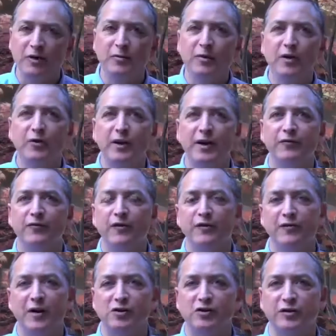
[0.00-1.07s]
computing
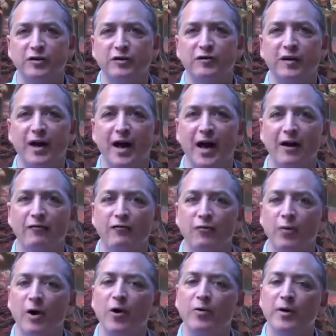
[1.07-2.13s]
infrastructures have
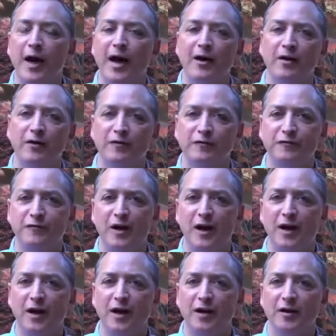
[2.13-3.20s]
grown out of
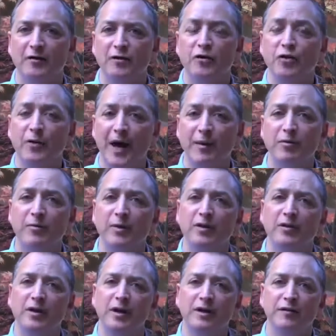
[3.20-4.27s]
new
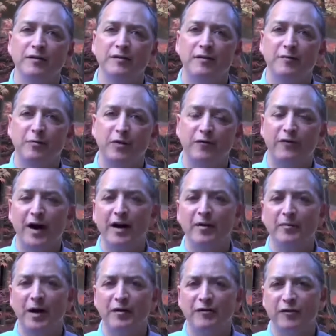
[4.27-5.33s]
capabilities provided
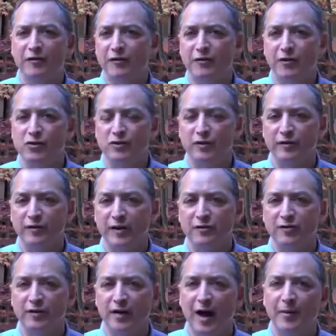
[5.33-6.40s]
by server
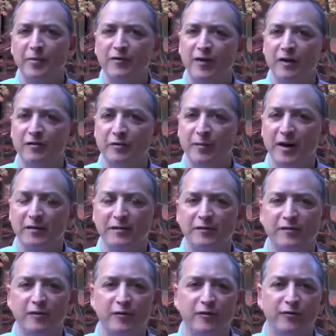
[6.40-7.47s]
virtualization, hypervisor-based
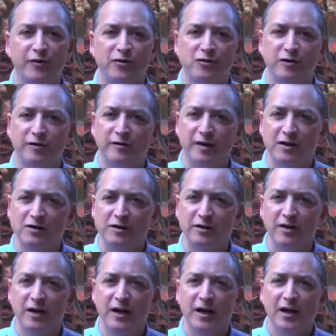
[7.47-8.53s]
server virtualization
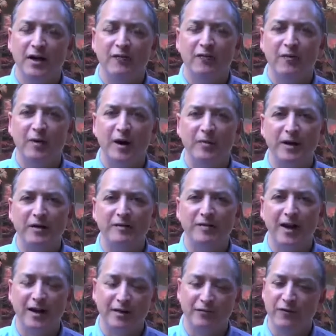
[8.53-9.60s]
from companies
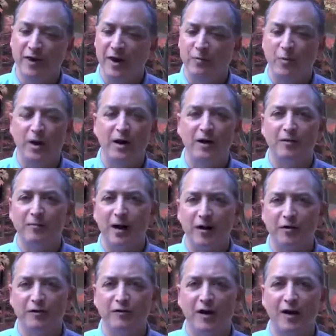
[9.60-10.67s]
like VMware,
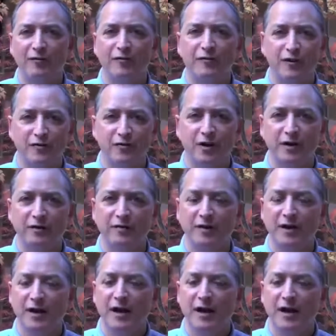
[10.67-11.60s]
Microsoft, Citrix,